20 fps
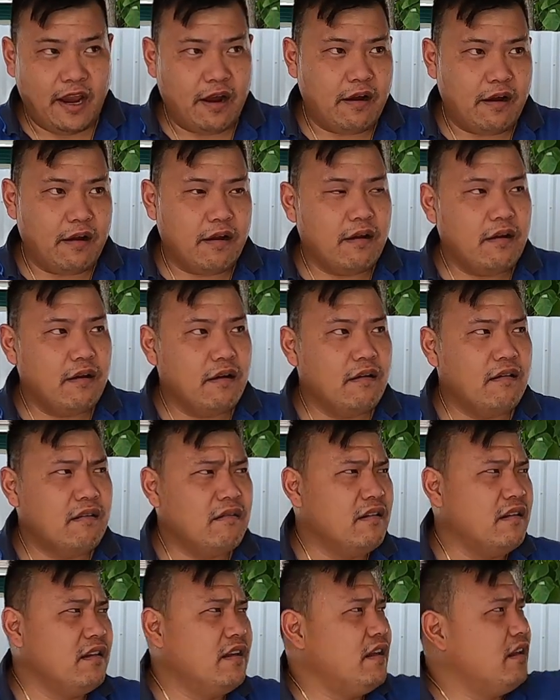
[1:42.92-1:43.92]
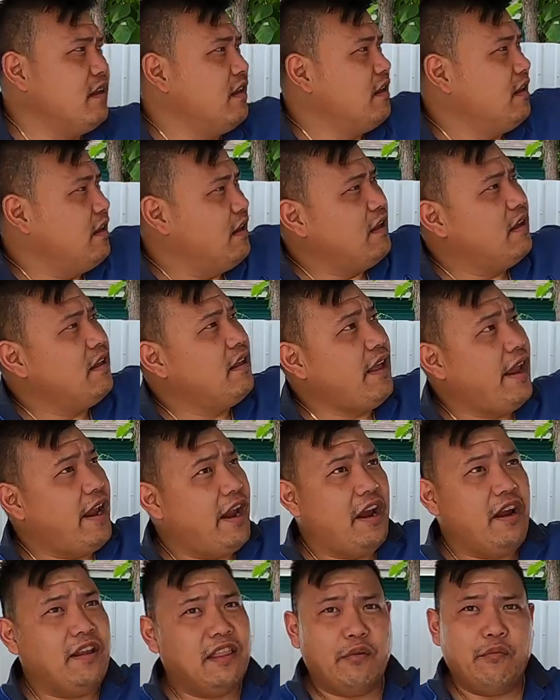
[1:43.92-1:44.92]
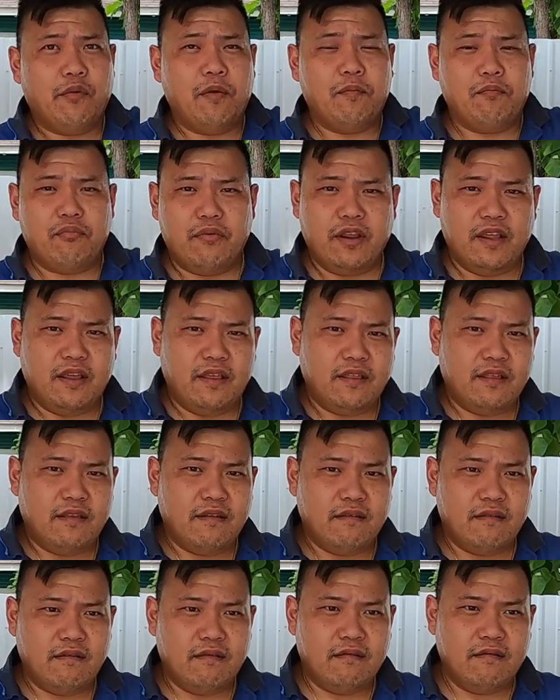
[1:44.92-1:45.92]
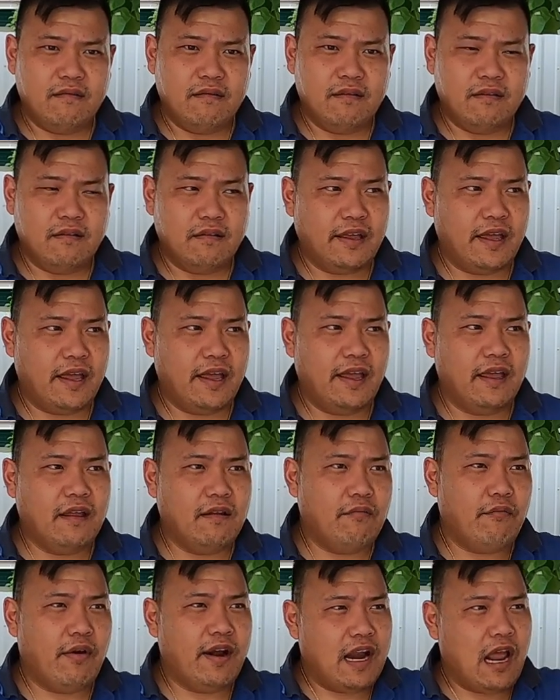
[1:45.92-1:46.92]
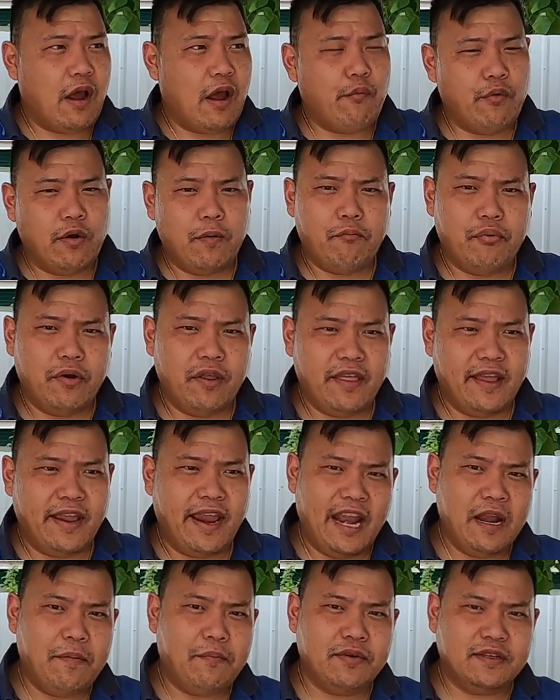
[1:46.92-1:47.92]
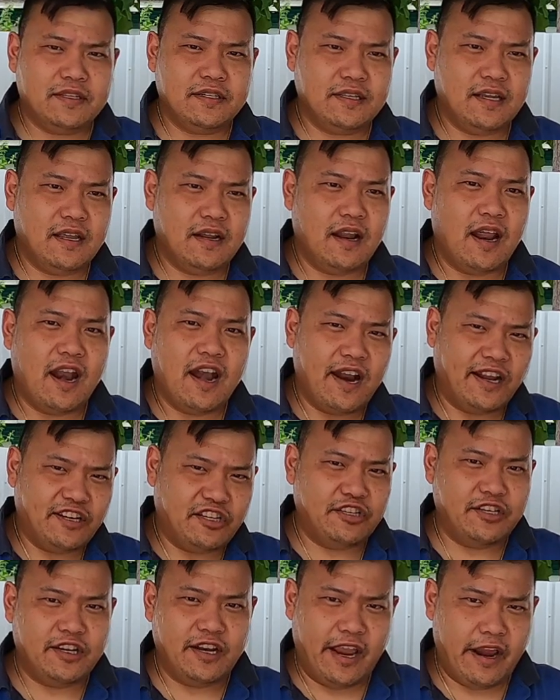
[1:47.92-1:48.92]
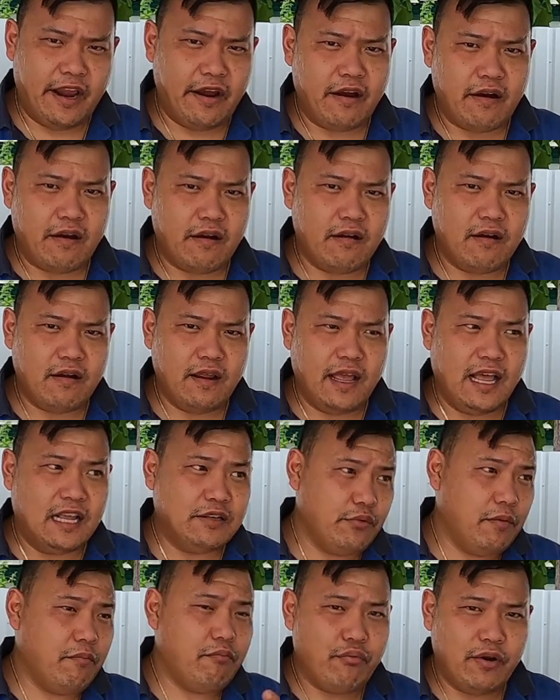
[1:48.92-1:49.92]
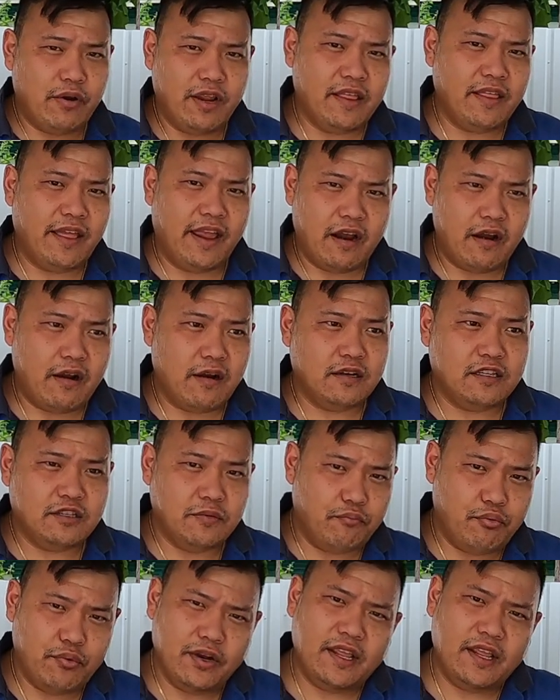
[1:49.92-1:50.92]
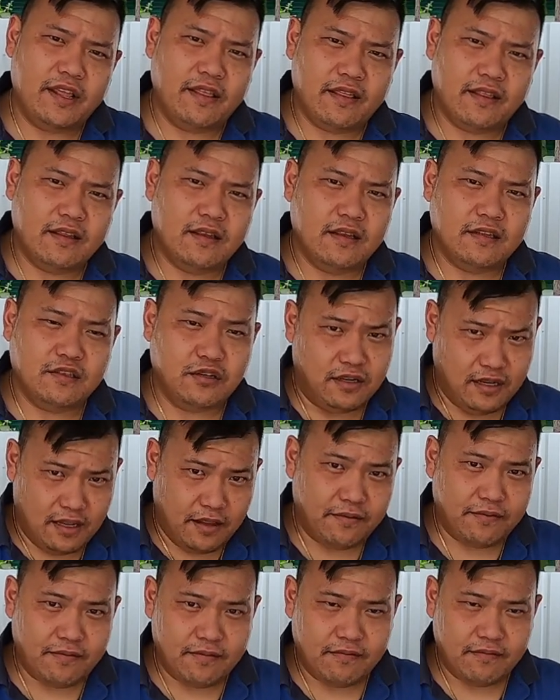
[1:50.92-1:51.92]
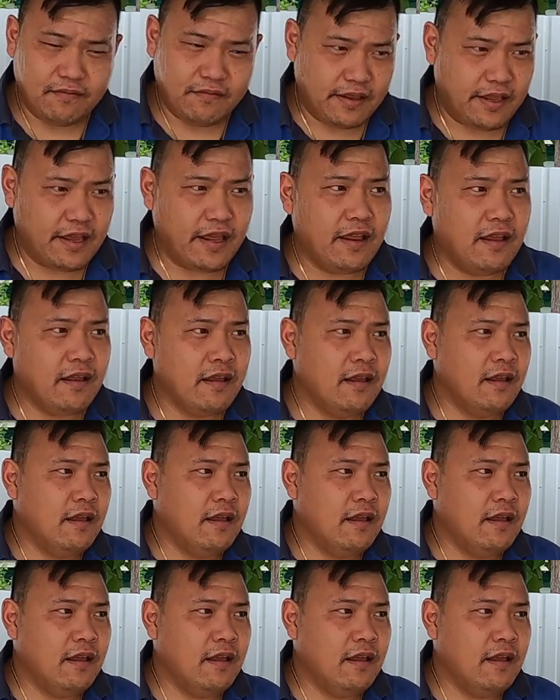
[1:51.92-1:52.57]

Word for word: air, air that we breathe. Okay, right now we're breathing 80% nitrogen air as we breathe air to breathe, to live. Okay,